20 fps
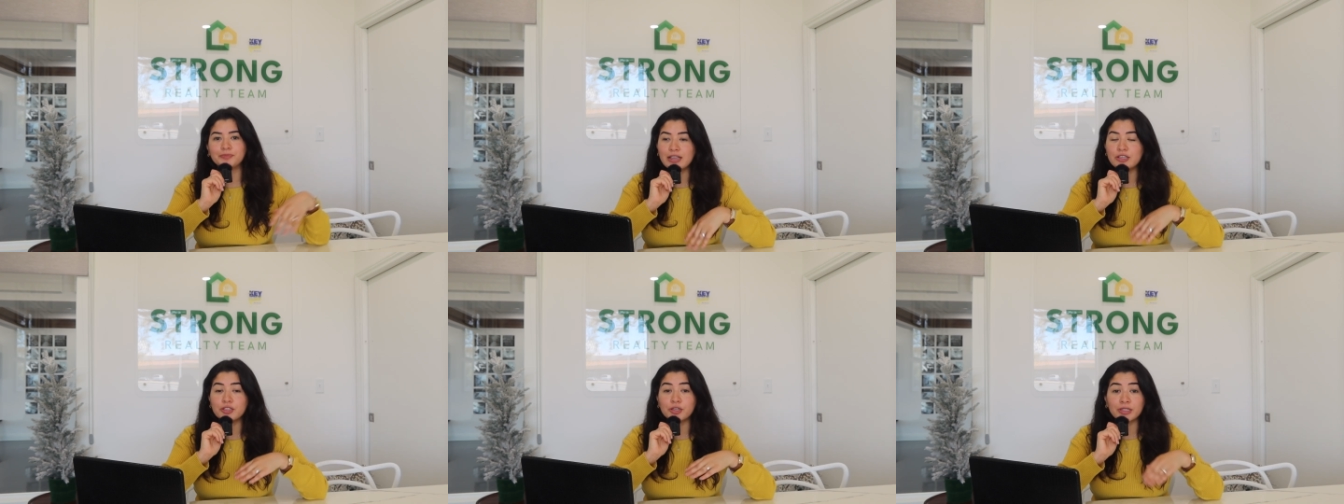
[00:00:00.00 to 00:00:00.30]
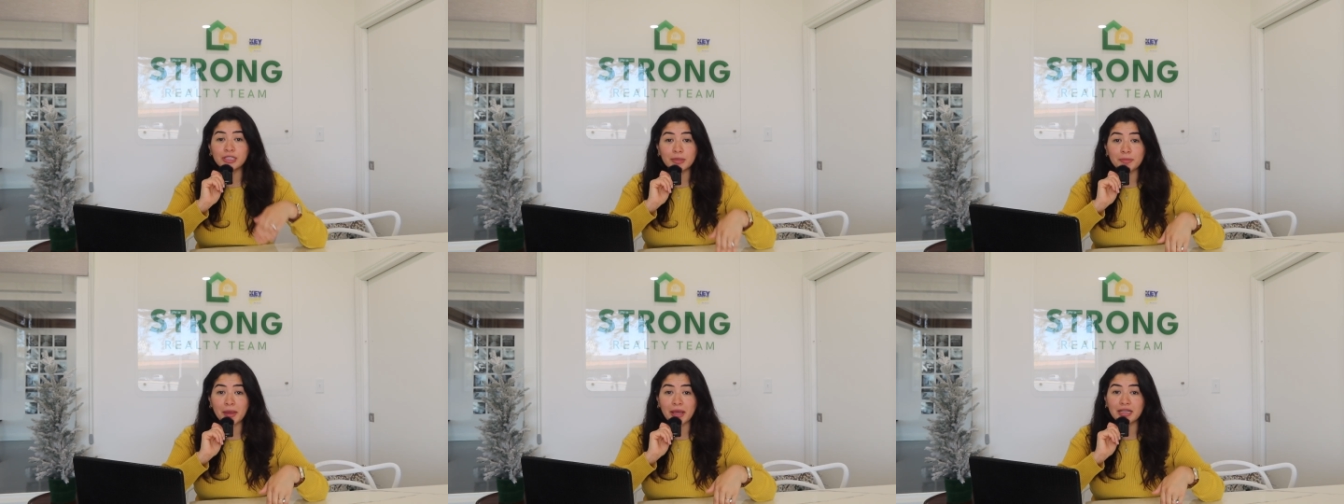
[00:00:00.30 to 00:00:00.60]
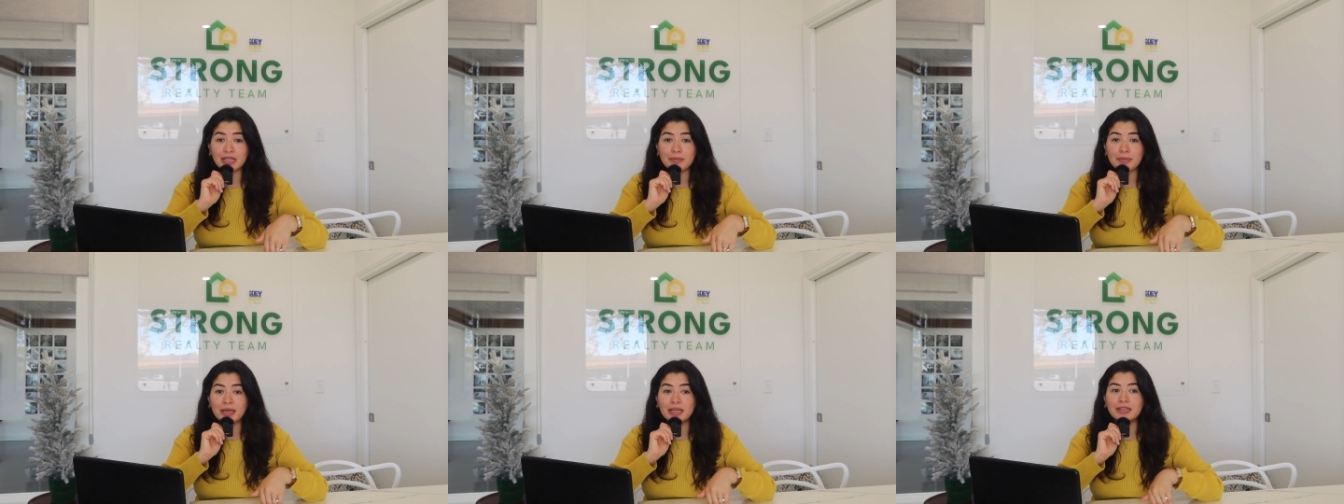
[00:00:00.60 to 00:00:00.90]
and during the
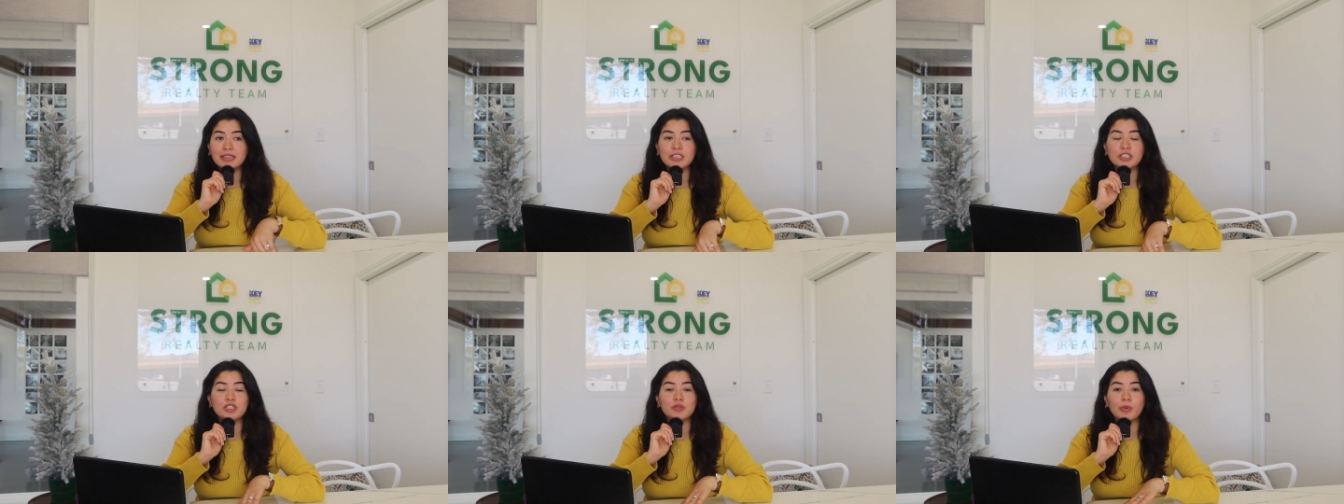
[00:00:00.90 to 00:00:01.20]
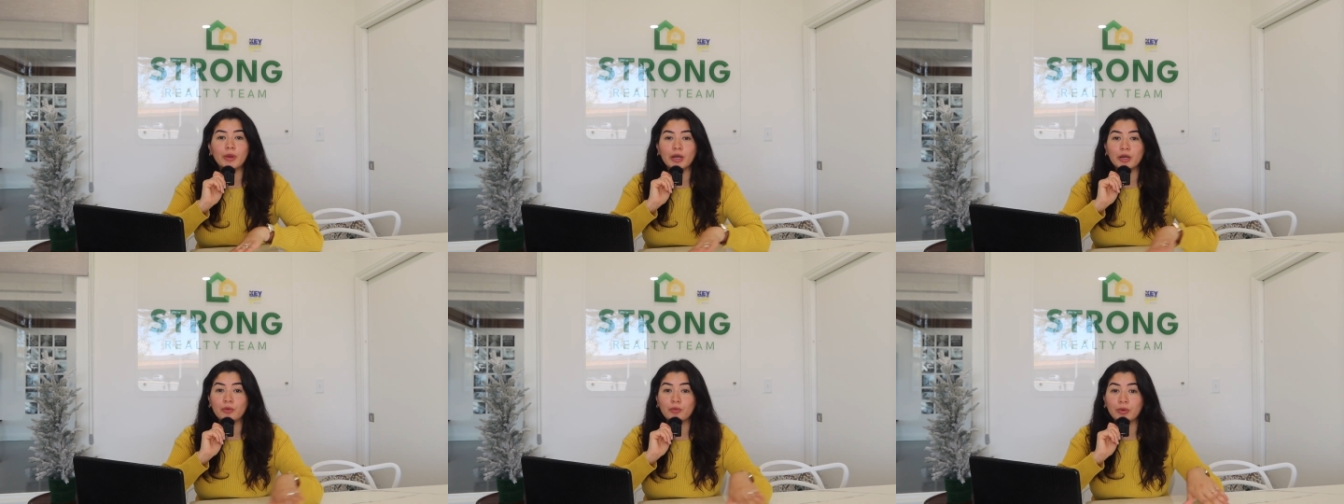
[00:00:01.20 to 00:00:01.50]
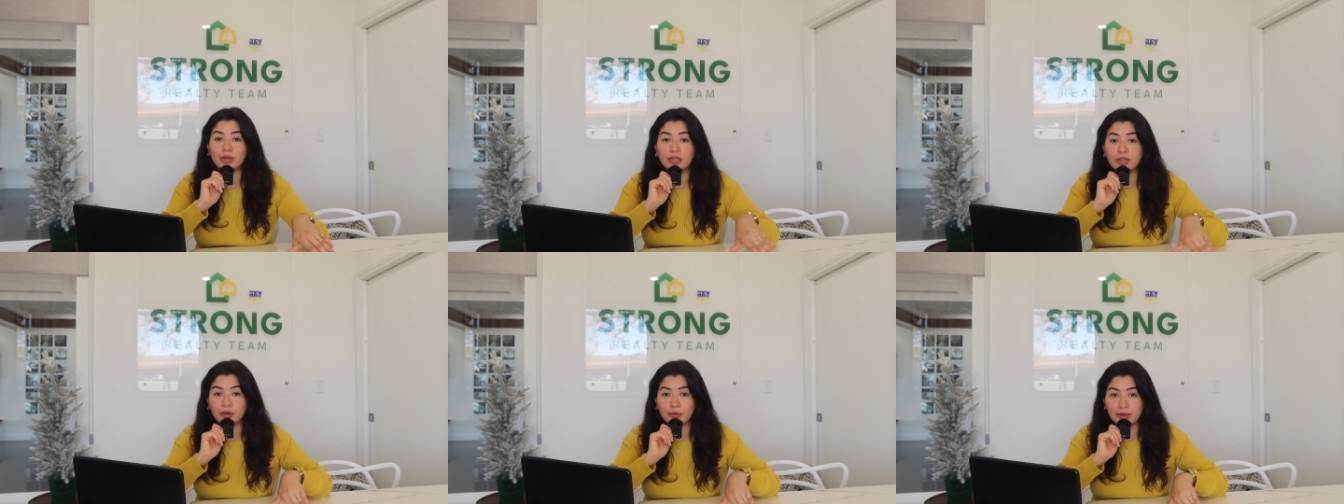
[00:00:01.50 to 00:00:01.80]
pandemic, they just wanted to
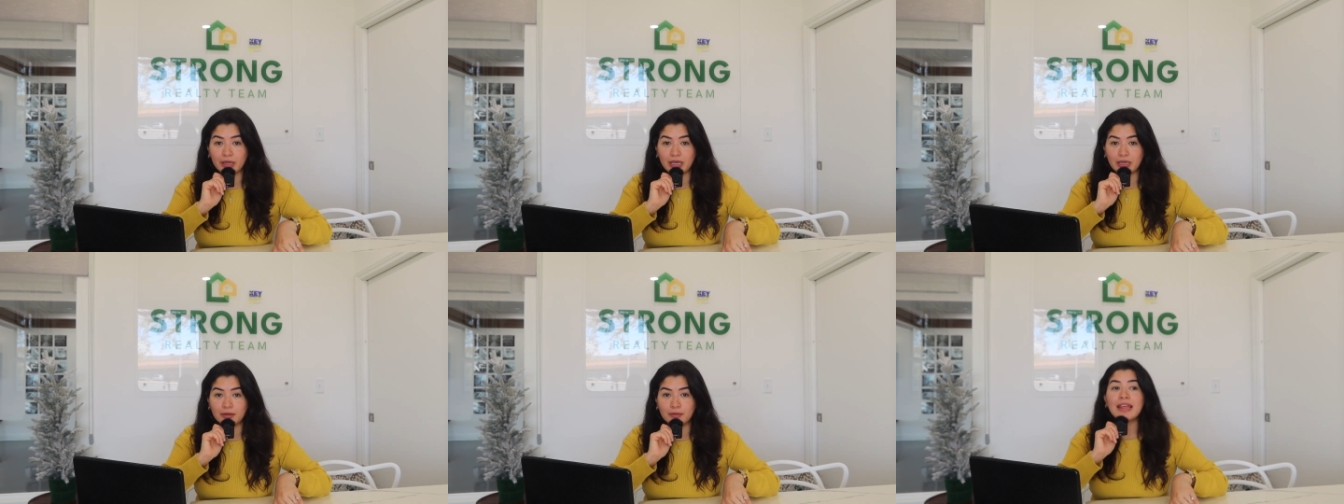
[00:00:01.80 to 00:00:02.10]
relocate.